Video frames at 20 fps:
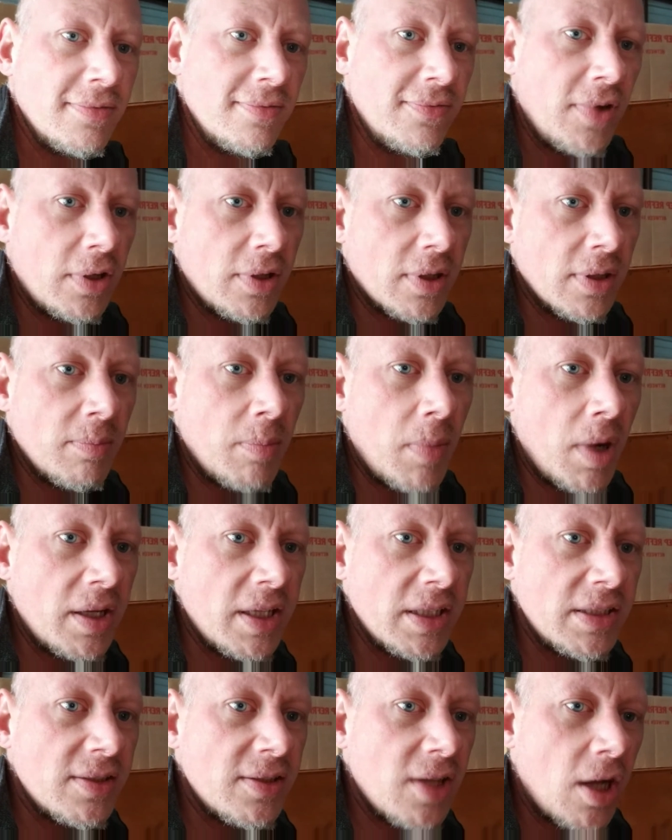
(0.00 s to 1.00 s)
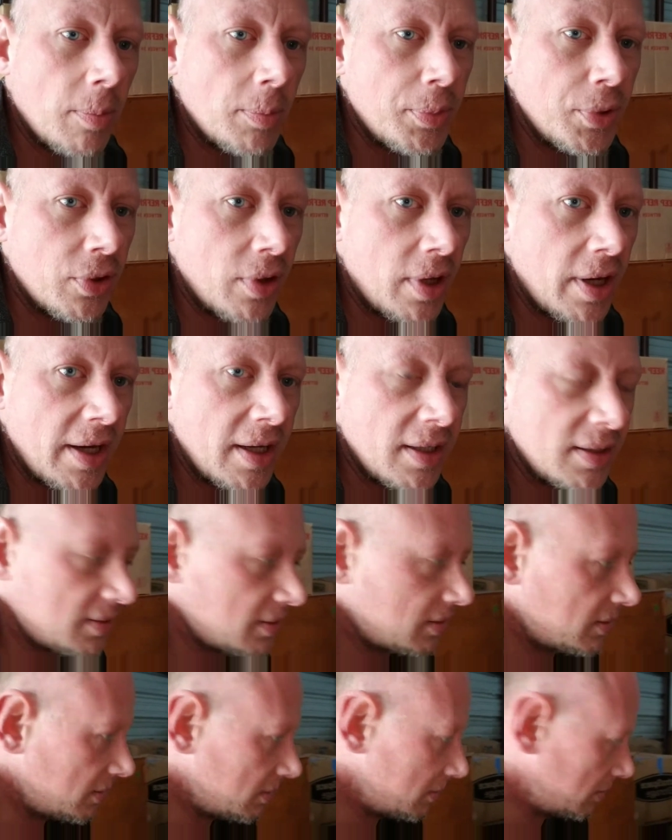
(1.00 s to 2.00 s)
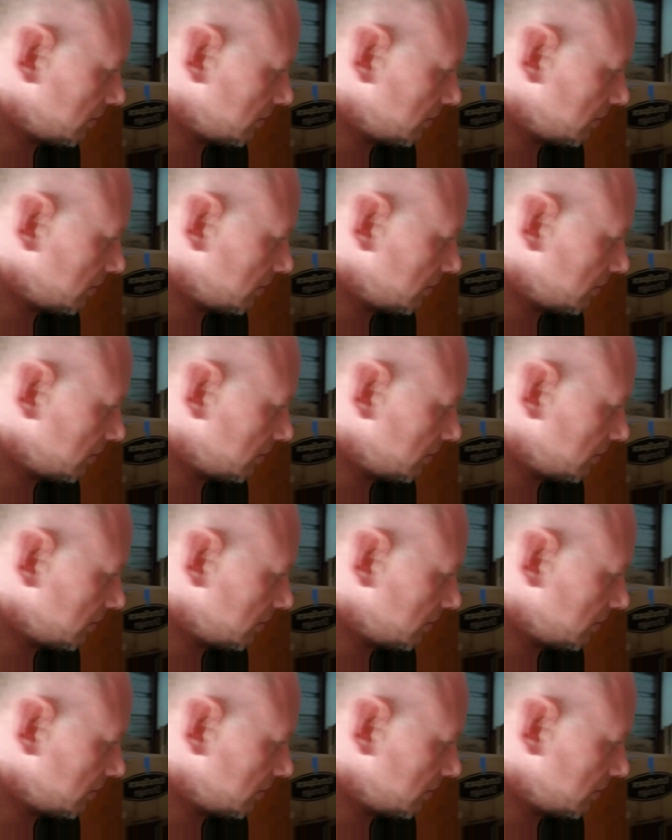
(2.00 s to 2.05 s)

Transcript: Fucking monkey stomp your ass.